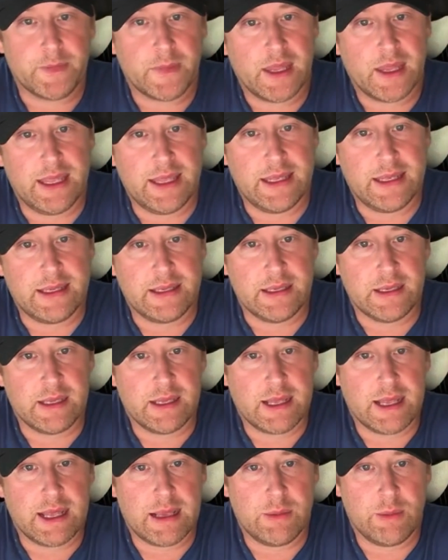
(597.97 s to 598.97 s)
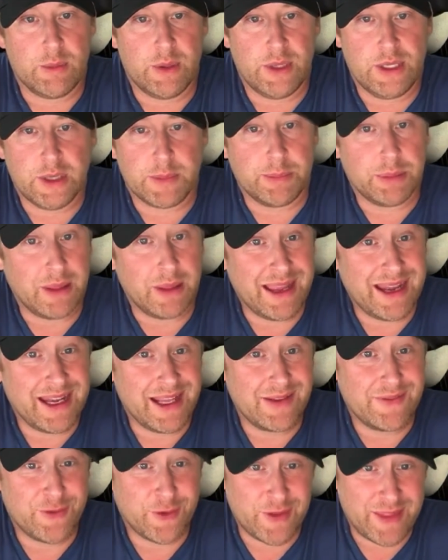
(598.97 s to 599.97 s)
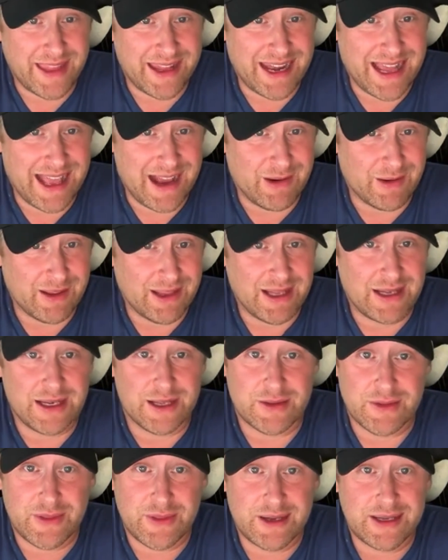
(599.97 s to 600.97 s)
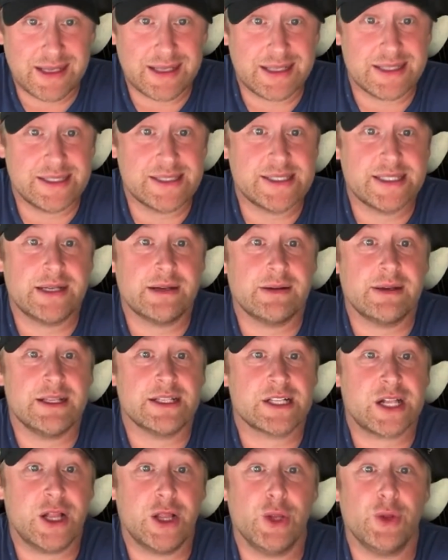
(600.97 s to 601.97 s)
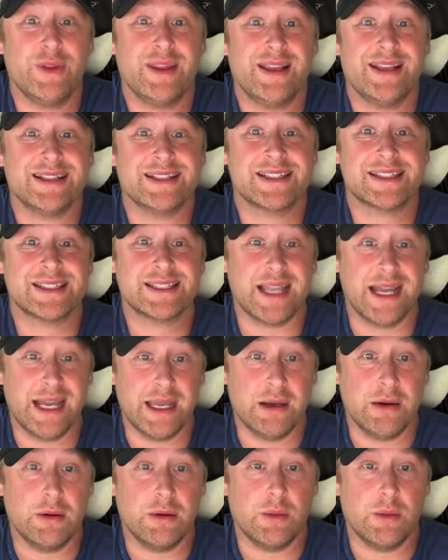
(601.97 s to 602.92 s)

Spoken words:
And when you're planning for that outing, another thing to consider is clothing and style.